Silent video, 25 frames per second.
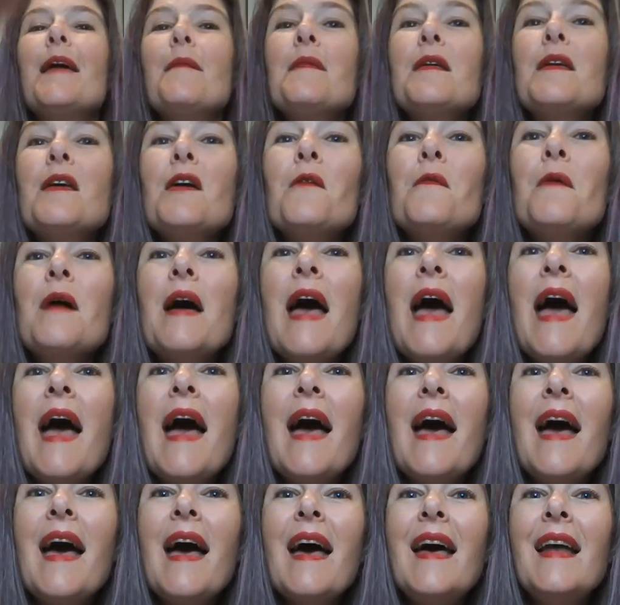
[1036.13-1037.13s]
Let me go
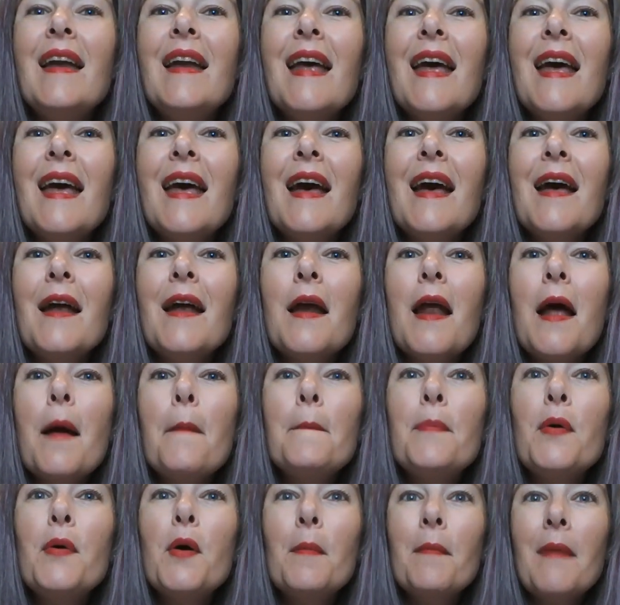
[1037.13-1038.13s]
ahead and
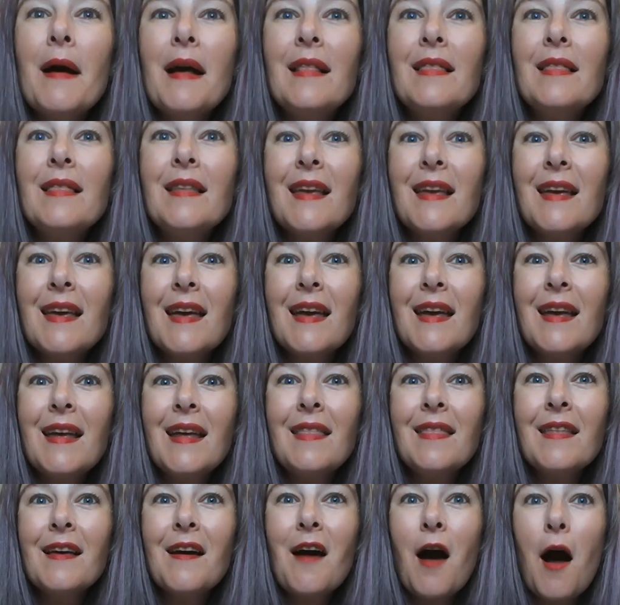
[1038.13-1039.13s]
put my link
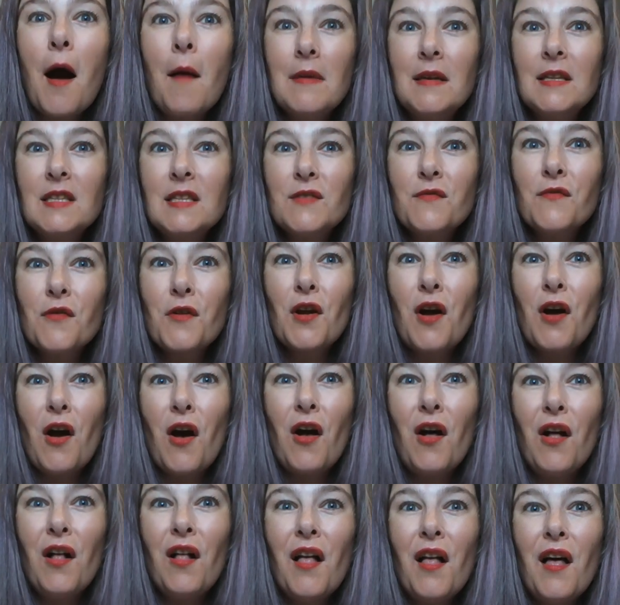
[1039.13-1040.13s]
in the comments for
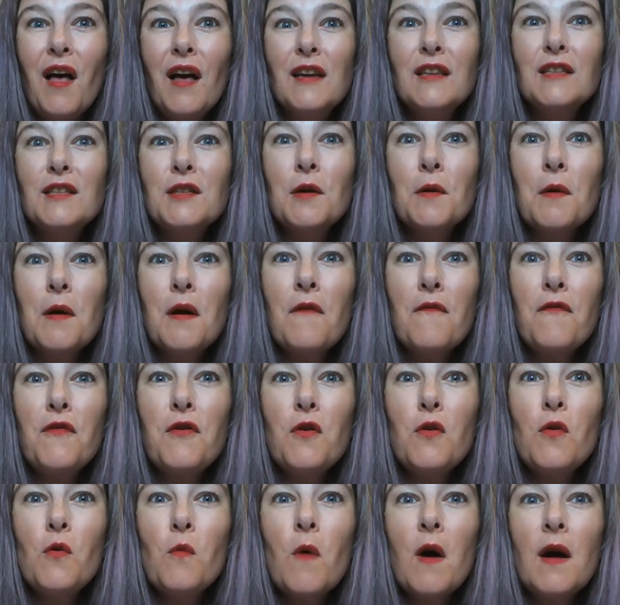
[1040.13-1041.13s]
y'all. So if
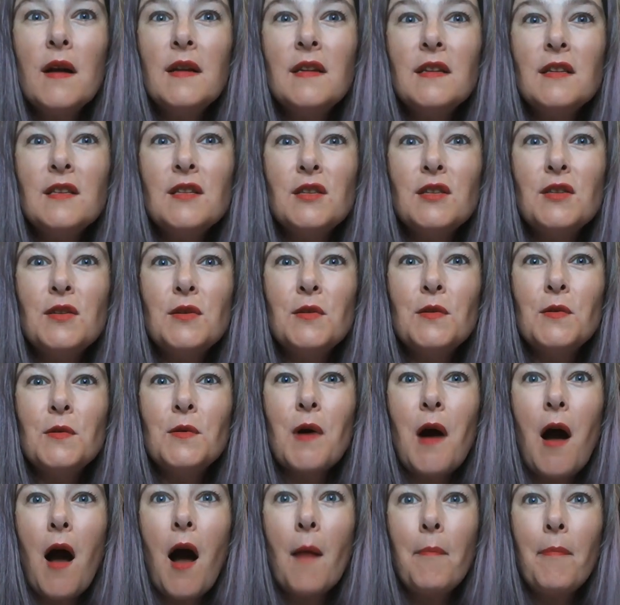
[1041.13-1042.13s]
you want
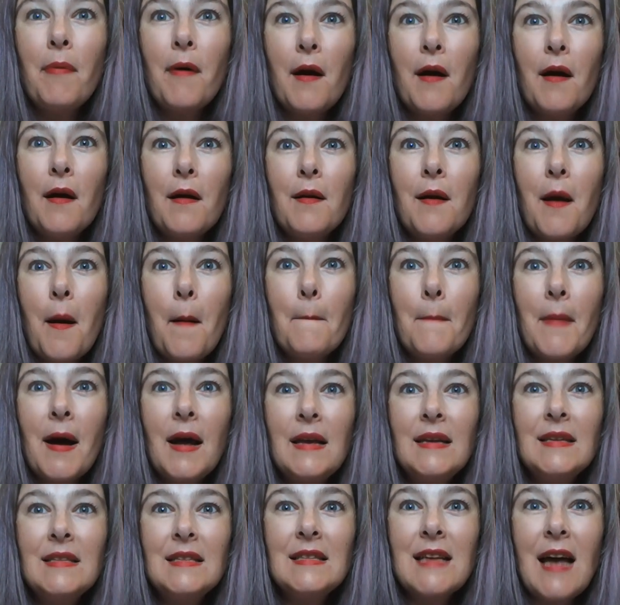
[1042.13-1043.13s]
to hop on
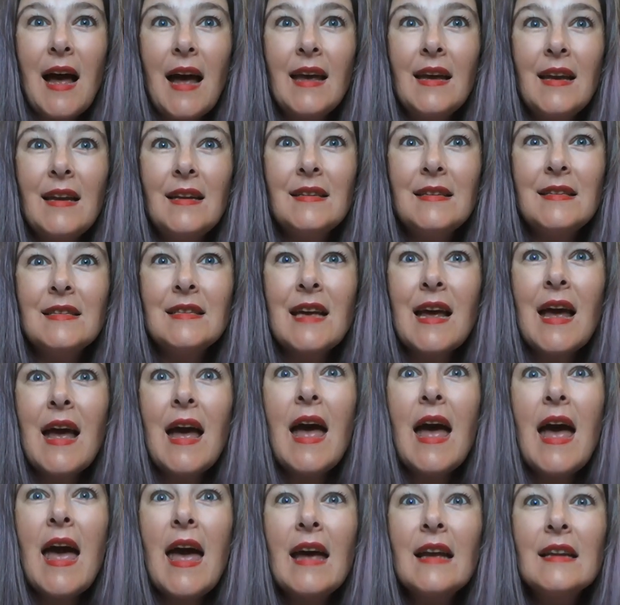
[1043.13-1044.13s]
my site
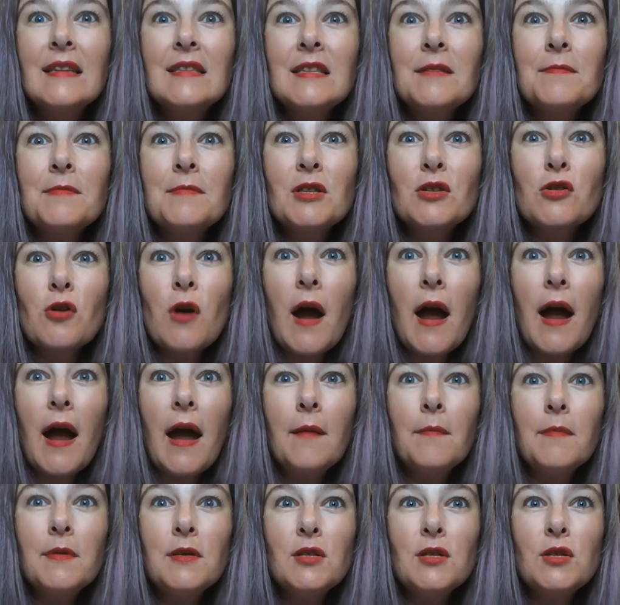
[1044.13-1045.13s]
and
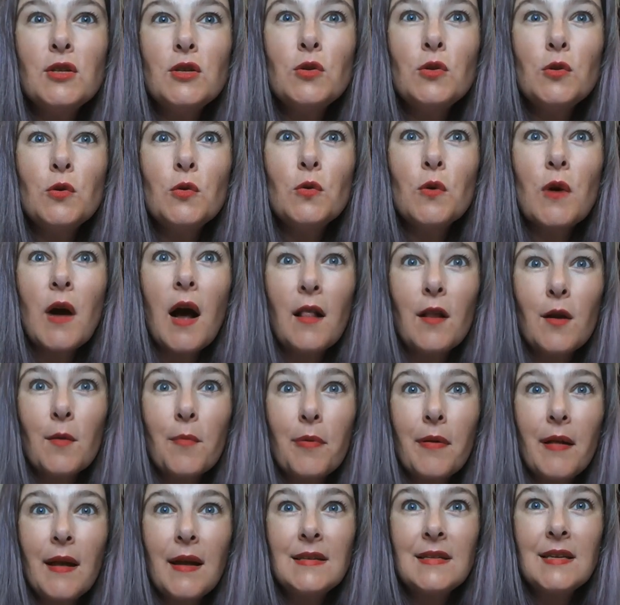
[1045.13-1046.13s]
subscribe to
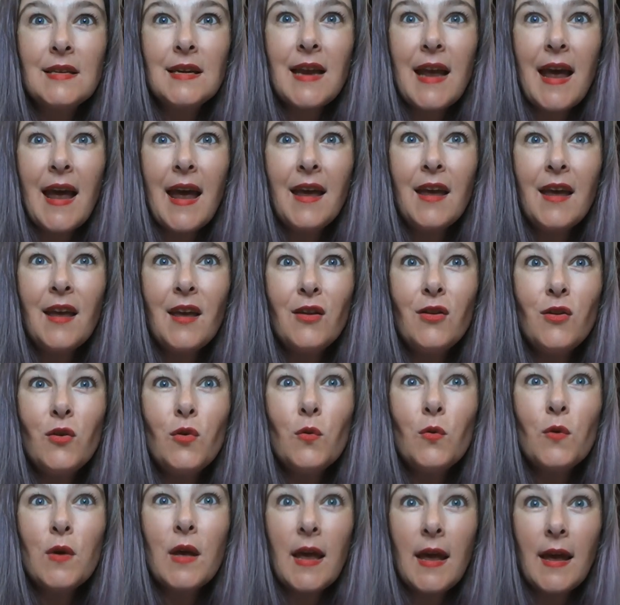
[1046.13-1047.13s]
ColorPlay today,
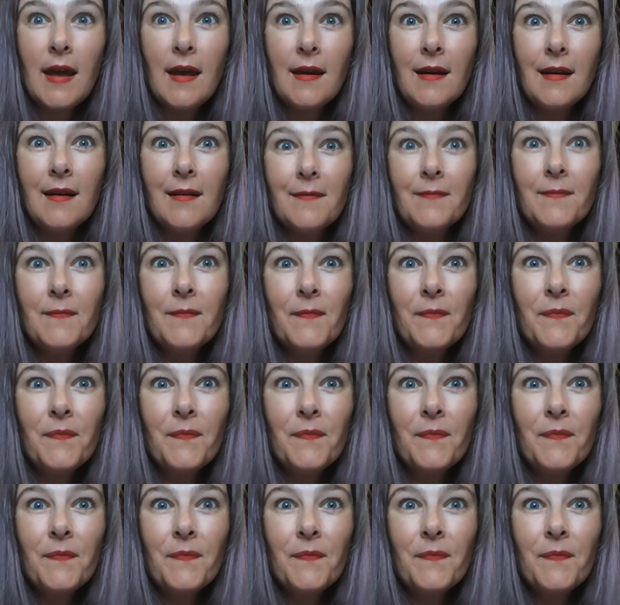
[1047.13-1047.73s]
you can.